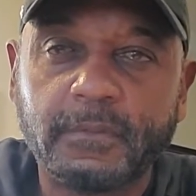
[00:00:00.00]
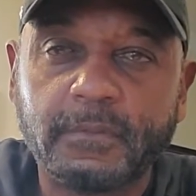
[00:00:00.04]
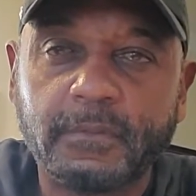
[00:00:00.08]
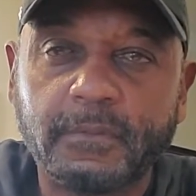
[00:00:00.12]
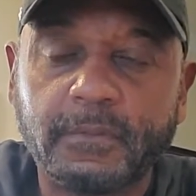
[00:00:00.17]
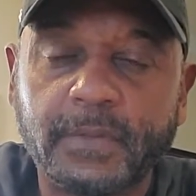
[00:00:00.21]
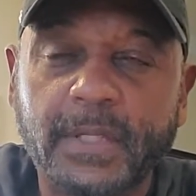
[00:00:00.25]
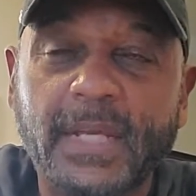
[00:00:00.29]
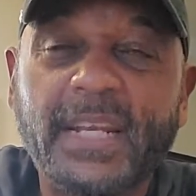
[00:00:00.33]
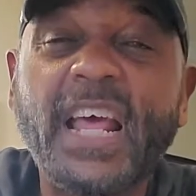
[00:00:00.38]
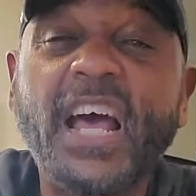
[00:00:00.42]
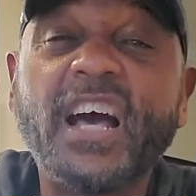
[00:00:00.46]

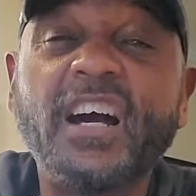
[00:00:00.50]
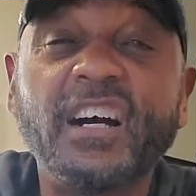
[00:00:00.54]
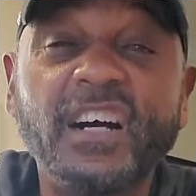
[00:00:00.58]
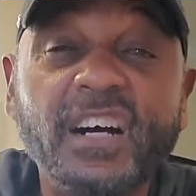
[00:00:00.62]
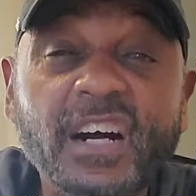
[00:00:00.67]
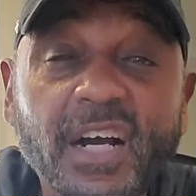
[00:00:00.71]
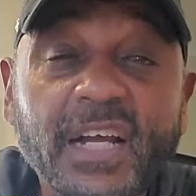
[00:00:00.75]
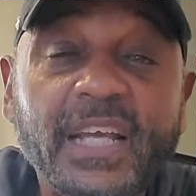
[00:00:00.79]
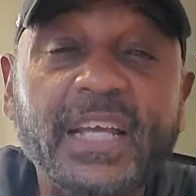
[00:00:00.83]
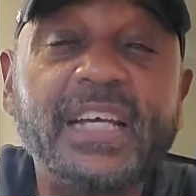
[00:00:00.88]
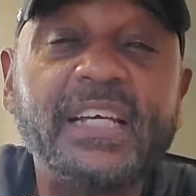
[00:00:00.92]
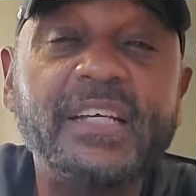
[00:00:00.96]
And that
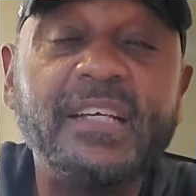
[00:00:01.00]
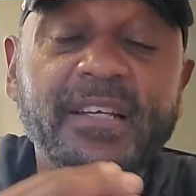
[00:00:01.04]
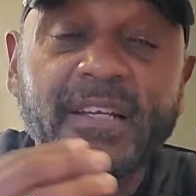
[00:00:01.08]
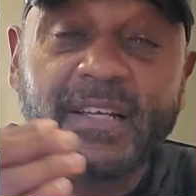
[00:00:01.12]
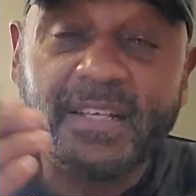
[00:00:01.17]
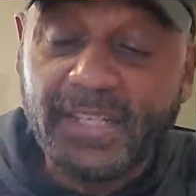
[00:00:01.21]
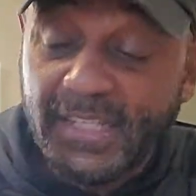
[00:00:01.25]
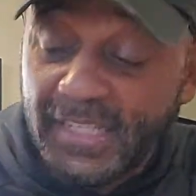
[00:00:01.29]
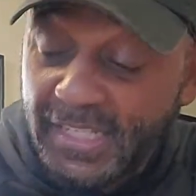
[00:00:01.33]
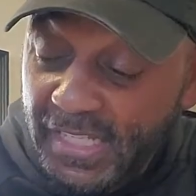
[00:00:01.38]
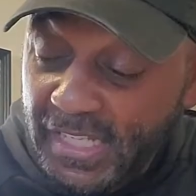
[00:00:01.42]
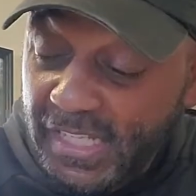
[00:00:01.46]
hook
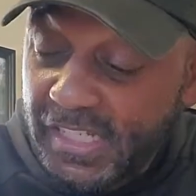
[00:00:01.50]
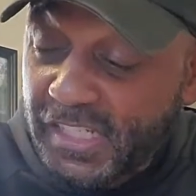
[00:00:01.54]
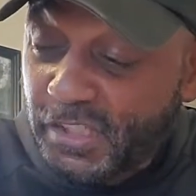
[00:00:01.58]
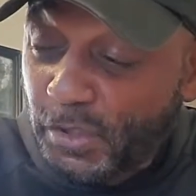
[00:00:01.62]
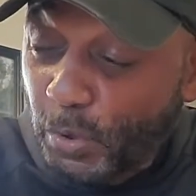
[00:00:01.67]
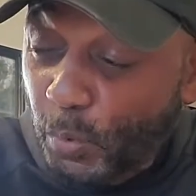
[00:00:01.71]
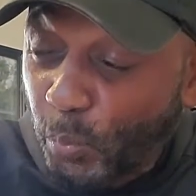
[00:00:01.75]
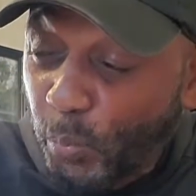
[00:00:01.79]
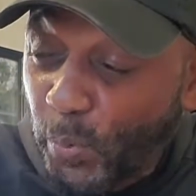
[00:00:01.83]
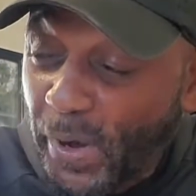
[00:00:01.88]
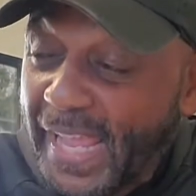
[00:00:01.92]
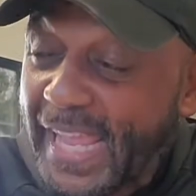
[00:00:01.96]
is the
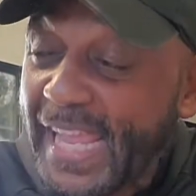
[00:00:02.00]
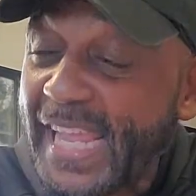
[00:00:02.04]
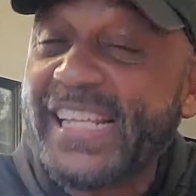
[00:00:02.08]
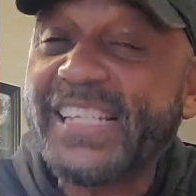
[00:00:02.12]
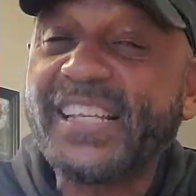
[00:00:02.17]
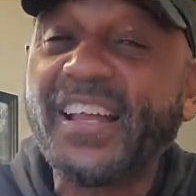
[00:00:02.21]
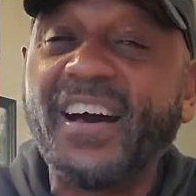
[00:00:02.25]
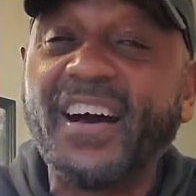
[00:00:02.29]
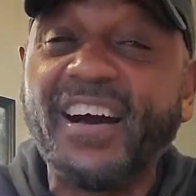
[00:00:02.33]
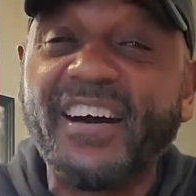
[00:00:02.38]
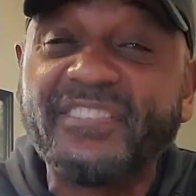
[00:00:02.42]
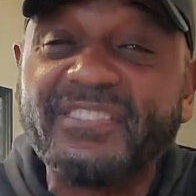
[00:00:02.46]
ways
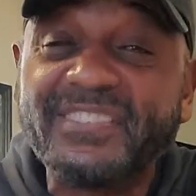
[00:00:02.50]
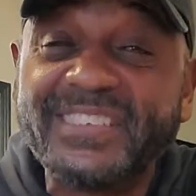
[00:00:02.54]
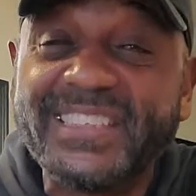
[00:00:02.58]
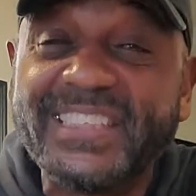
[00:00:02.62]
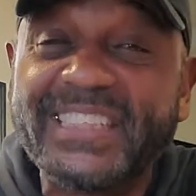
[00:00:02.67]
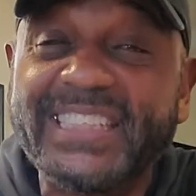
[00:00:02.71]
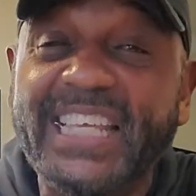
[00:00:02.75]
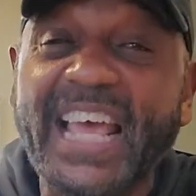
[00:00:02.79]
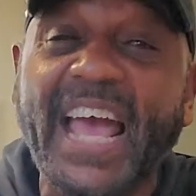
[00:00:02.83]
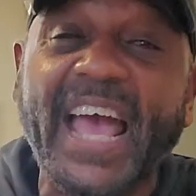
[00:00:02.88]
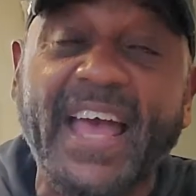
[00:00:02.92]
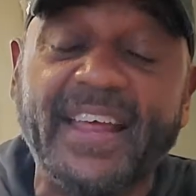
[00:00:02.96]
of
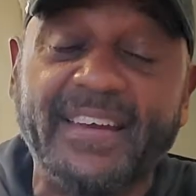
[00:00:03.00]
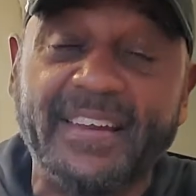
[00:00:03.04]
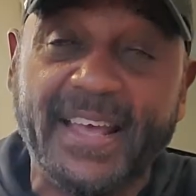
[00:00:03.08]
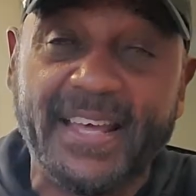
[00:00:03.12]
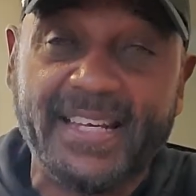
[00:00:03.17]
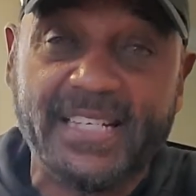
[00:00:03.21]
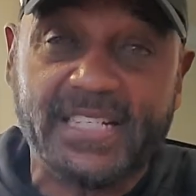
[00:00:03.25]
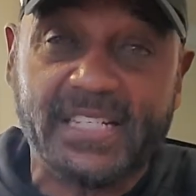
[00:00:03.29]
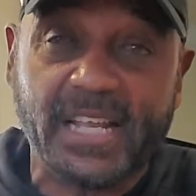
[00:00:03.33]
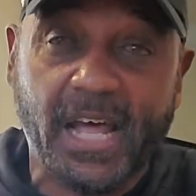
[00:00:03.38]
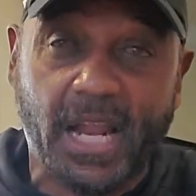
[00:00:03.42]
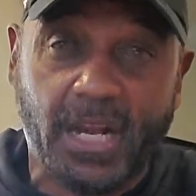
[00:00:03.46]
debt,
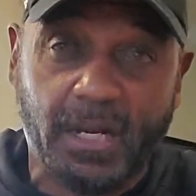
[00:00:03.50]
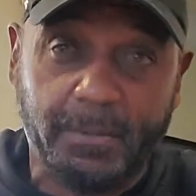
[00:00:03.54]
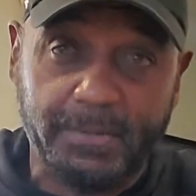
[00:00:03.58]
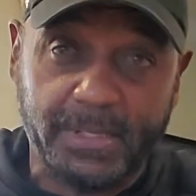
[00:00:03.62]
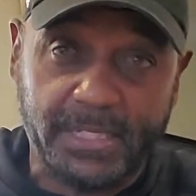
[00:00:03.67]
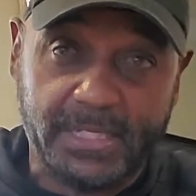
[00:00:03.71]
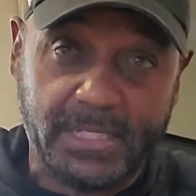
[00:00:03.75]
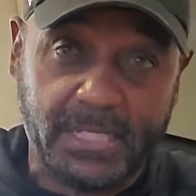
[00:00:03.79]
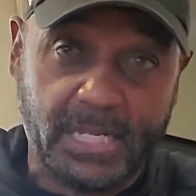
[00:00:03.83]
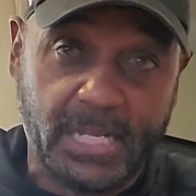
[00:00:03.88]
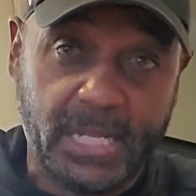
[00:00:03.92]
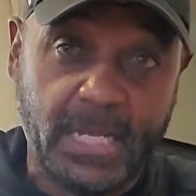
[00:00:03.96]
as Solomon
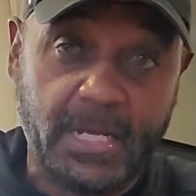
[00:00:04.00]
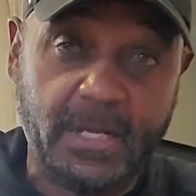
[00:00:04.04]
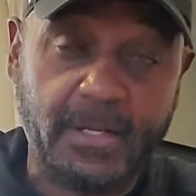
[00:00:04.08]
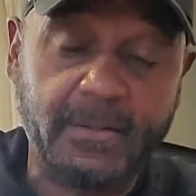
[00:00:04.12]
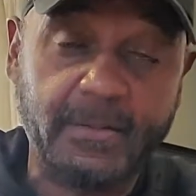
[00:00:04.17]
said.